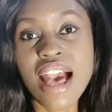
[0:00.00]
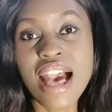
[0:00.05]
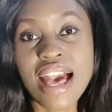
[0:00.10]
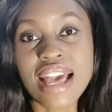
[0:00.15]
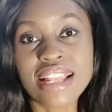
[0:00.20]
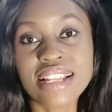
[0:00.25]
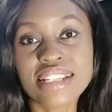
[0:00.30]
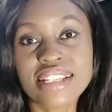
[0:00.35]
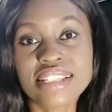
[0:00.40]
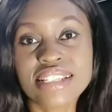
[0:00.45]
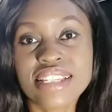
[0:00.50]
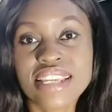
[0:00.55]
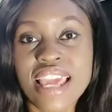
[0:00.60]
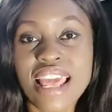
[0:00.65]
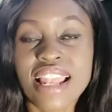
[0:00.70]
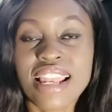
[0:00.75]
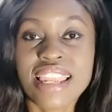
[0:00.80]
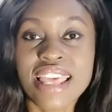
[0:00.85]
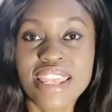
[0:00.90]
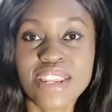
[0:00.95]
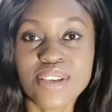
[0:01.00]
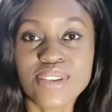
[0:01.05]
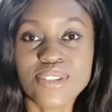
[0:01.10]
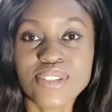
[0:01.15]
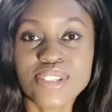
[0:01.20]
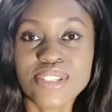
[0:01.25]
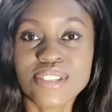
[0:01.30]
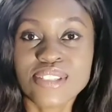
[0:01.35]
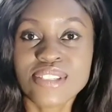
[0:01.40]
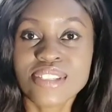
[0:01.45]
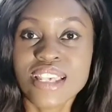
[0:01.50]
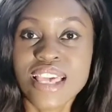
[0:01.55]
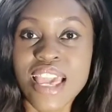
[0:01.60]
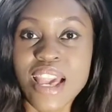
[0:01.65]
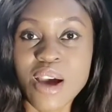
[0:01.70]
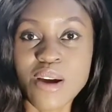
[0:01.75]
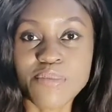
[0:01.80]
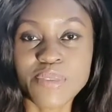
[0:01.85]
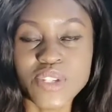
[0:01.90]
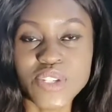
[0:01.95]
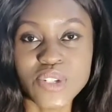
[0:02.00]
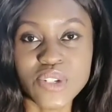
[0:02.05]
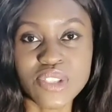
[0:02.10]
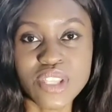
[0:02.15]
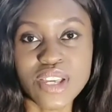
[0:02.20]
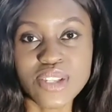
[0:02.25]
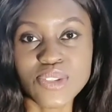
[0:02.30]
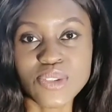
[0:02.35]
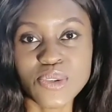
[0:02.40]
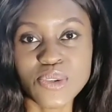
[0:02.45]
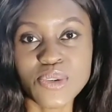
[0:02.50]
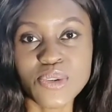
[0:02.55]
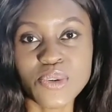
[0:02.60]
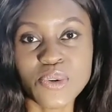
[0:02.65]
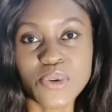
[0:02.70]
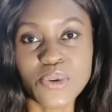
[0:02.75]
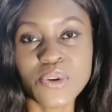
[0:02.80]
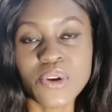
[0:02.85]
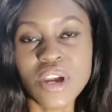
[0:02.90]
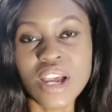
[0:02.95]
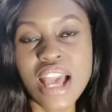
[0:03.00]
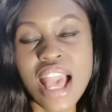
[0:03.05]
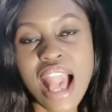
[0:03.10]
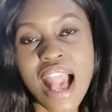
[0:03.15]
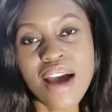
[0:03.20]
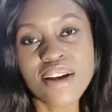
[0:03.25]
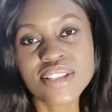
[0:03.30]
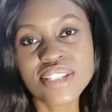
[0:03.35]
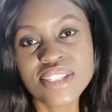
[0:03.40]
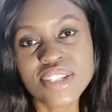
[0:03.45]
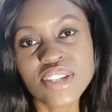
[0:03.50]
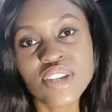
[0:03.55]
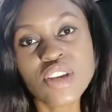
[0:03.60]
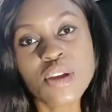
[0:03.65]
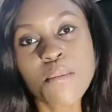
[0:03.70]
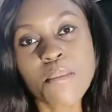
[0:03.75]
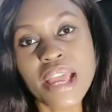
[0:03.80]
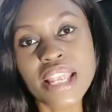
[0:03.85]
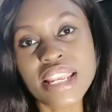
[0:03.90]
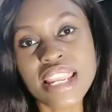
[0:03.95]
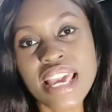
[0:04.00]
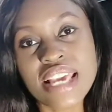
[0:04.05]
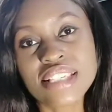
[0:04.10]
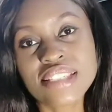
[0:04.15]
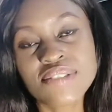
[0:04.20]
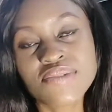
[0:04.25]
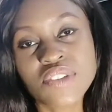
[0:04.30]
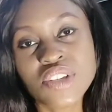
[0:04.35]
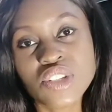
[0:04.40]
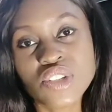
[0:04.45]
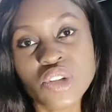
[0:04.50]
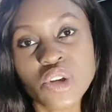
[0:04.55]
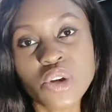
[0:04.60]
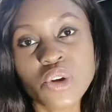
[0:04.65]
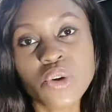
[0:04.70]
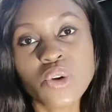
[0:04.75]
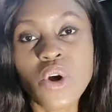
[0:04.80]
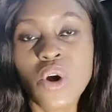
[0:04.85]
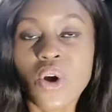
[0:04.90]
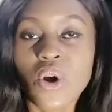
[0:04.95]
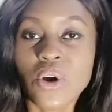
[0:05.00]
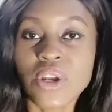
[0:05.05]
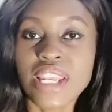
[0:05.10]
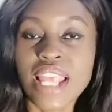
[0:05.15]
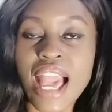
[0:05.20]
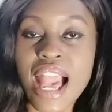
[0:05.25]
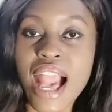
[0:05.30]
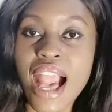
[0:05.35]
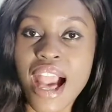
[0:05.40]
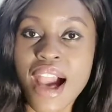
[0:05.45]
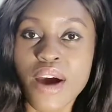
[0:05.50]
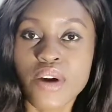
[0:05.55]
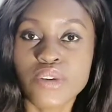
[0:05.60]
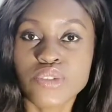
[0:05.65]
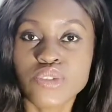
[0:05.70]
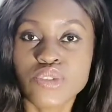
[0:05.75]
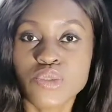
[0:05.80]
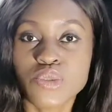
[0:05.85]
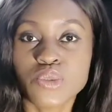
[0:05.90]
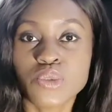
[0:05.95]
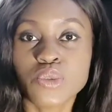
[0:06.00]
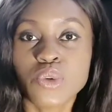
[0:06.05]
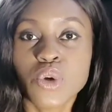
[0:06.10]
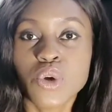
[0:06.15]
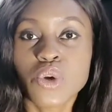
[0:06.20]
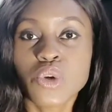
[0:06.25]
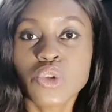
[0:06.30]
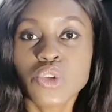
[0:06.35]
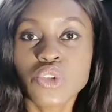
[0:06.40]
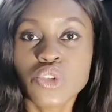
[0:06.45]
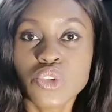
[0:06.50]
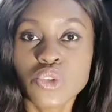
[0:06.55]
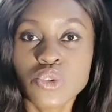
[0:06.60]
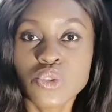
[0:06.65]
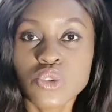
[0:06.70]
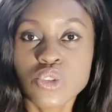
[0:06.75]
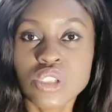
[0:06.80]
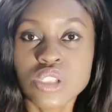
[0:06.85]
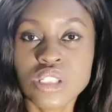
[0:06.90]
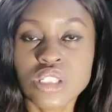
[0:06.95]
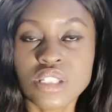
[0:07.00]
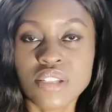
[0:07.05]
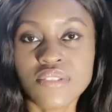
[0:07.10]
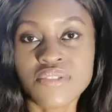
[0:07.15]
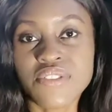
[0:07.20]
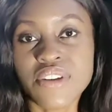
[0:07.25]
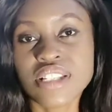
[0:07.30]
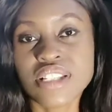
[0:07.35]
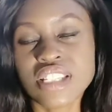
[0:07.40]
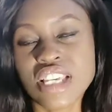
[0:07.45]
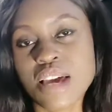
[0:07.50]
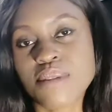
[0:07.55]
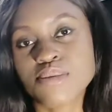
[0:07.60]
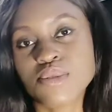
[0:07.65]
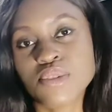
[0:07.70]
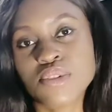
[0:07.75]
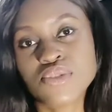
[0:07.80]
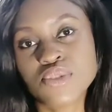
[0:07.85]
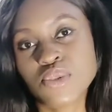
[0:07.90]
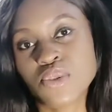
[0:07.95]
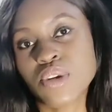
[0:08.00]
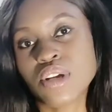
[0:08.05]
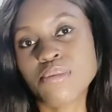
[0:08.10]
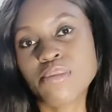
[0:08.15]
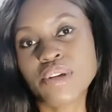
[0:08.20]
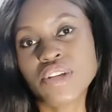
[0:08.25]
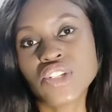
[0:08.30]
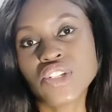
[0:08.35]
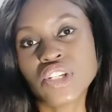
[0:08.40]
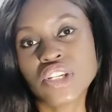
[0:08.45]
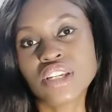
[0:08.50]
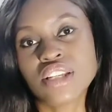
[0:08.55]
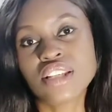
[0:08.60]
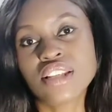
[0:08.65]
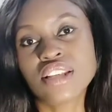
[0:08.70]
and let us help each other to grow. I'll see you in my next video on how to use different types of sewing machine.